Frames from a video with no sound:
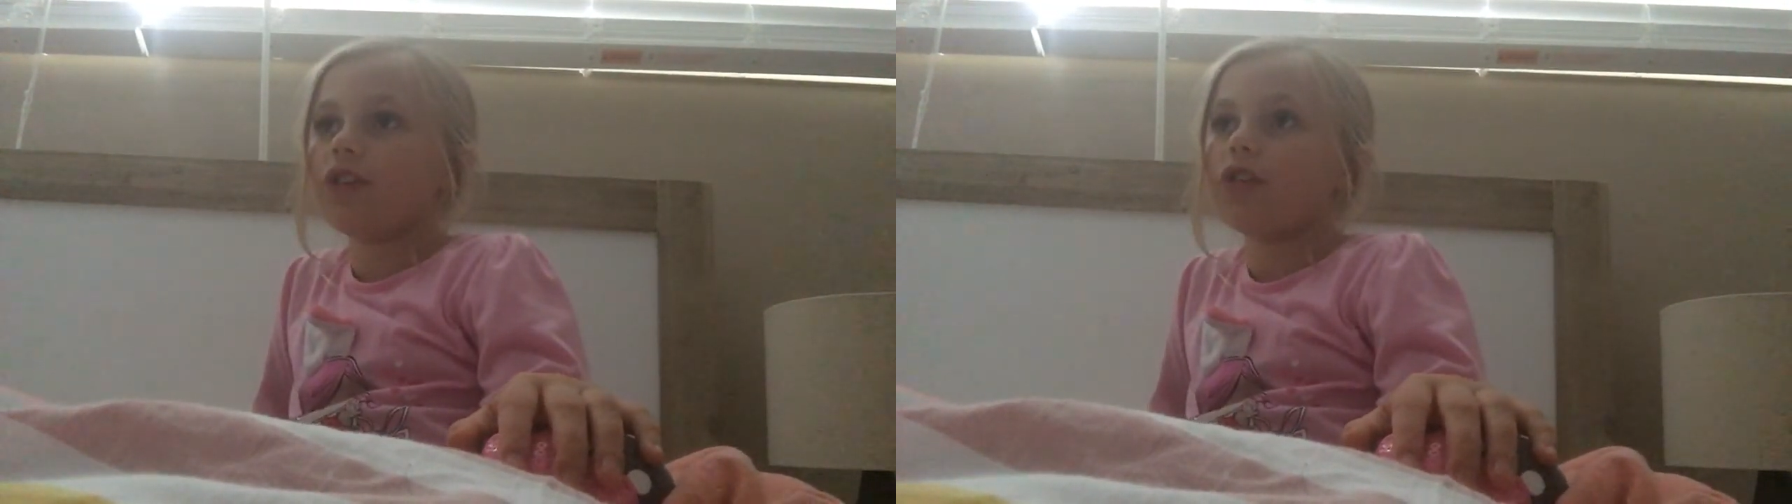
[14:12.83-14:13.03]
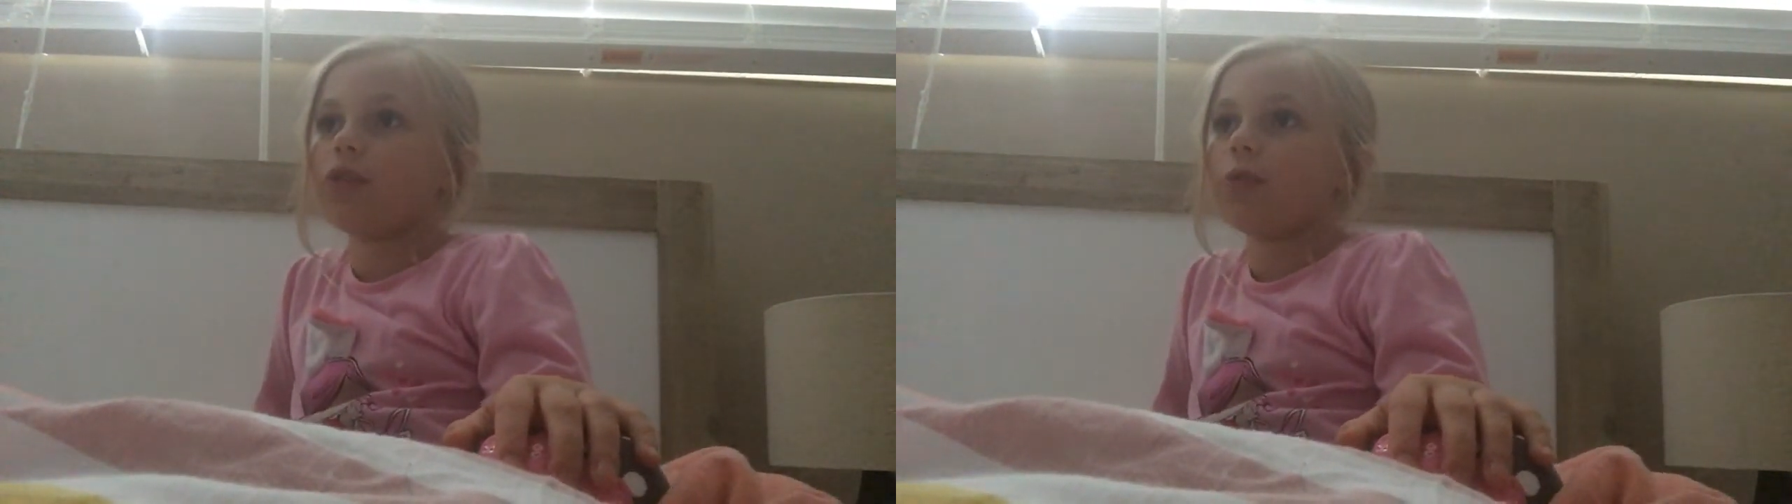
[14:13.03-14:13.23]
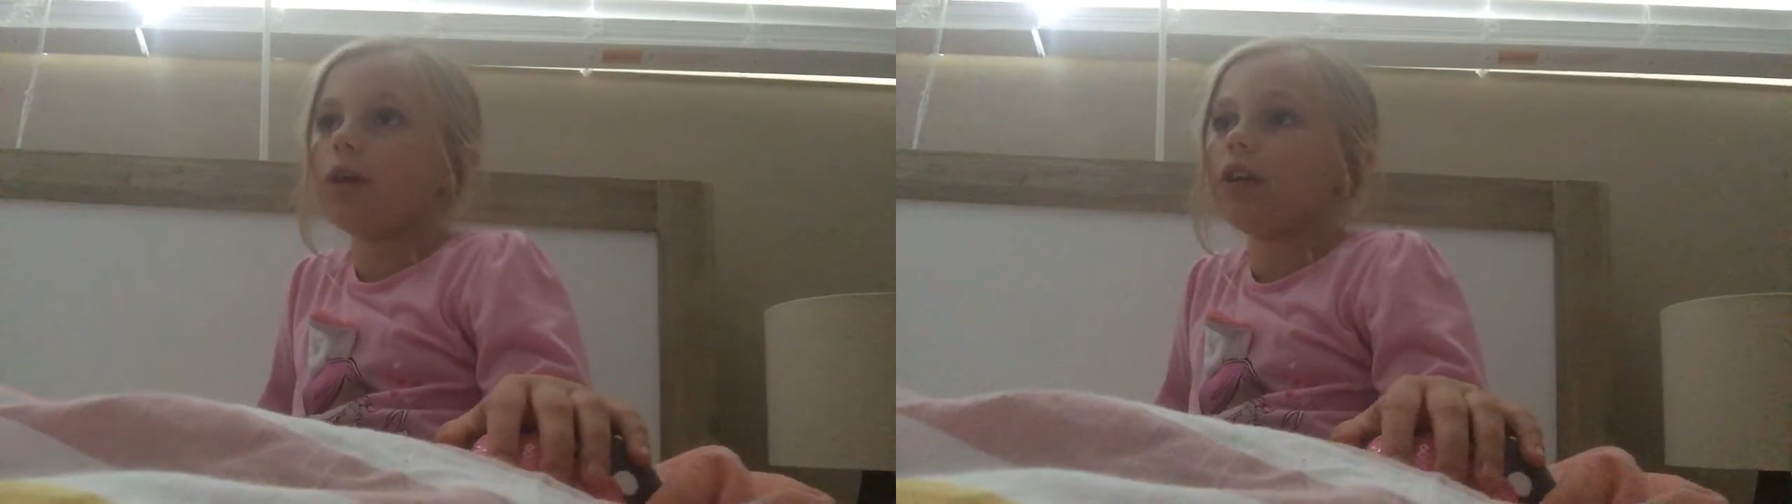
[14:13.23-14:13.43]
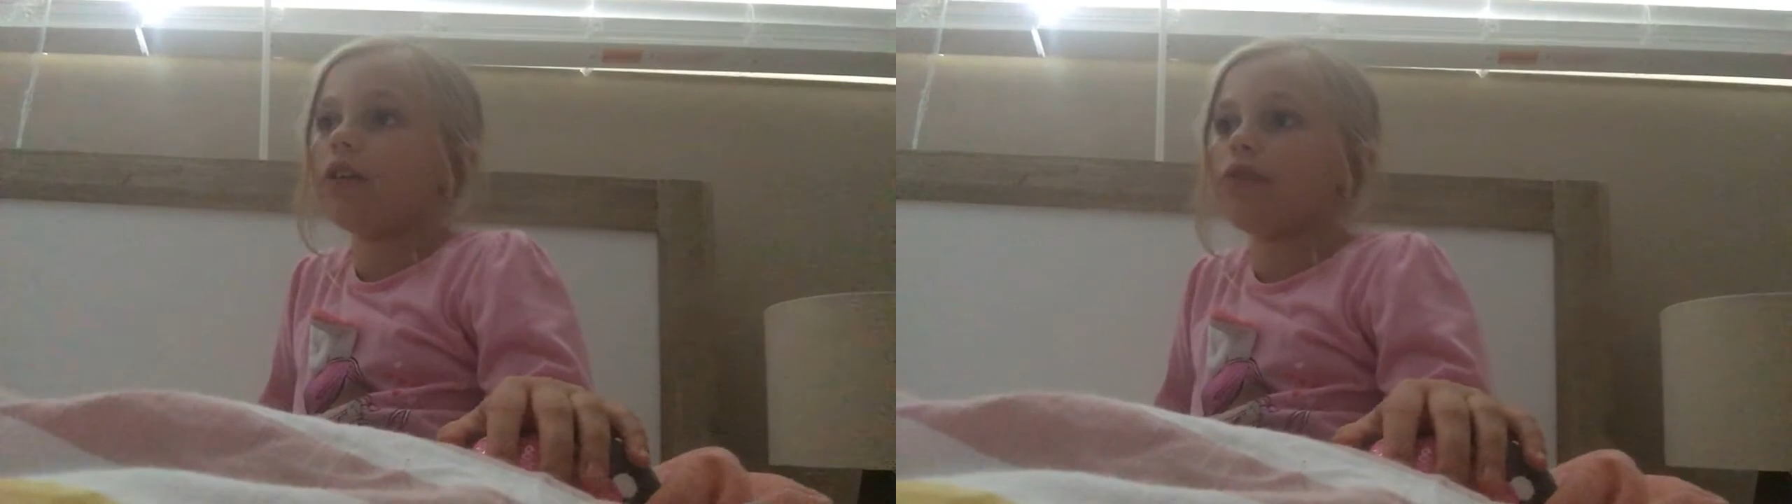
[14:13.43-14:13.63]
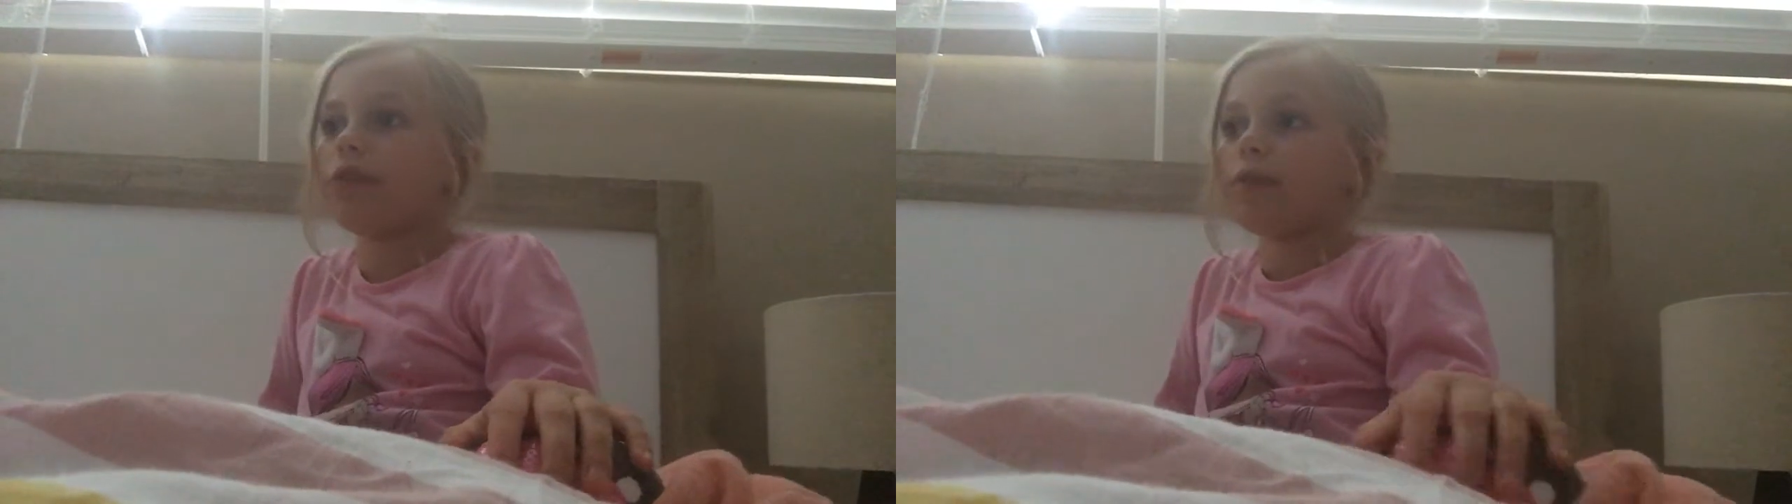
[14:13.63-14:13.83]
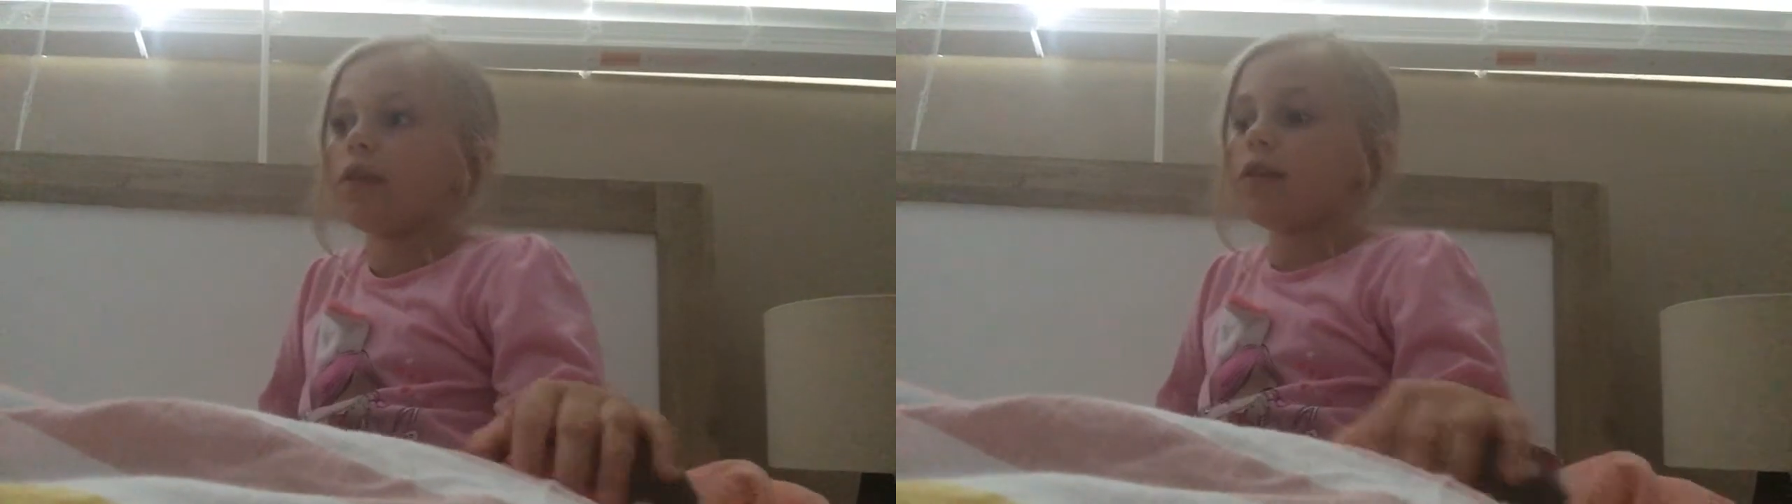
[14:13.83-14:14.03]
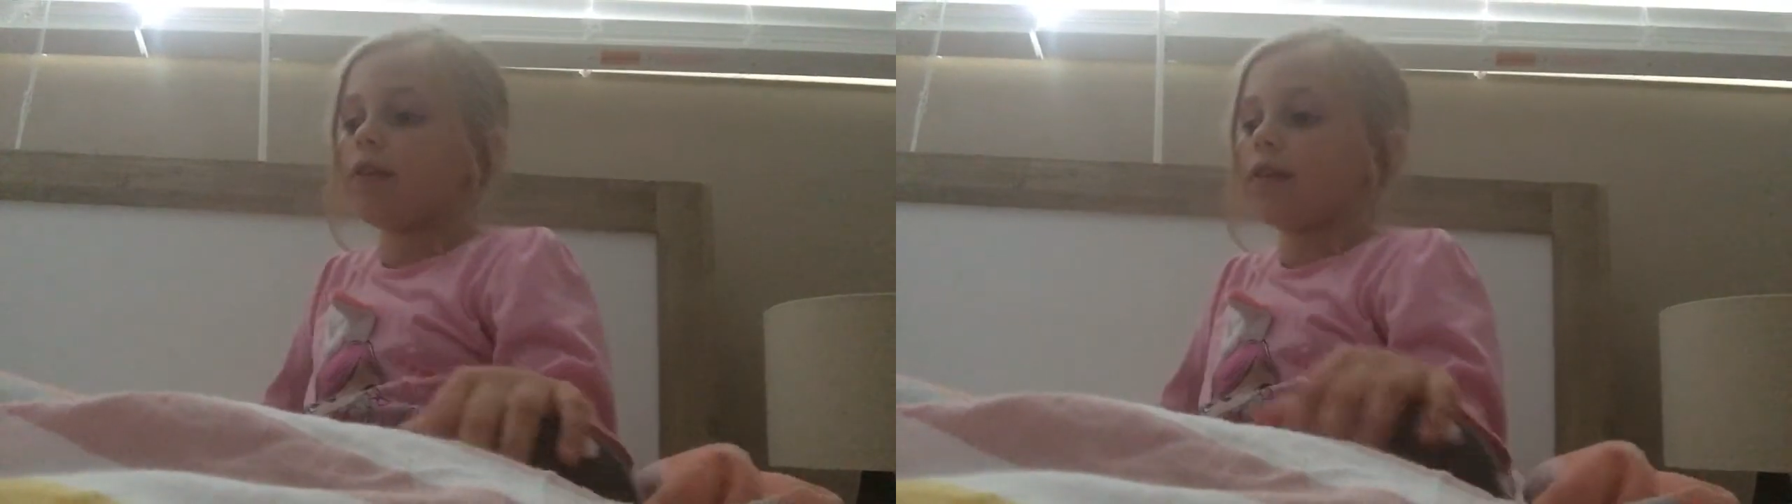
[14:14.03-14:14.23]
to a different